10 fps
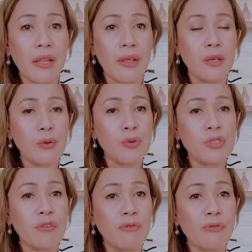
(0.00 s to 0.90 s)
The use
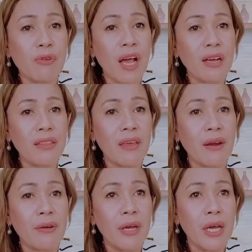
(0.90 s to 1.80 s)
of flock
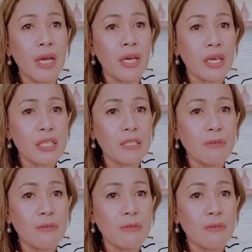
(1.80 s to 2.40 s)
there is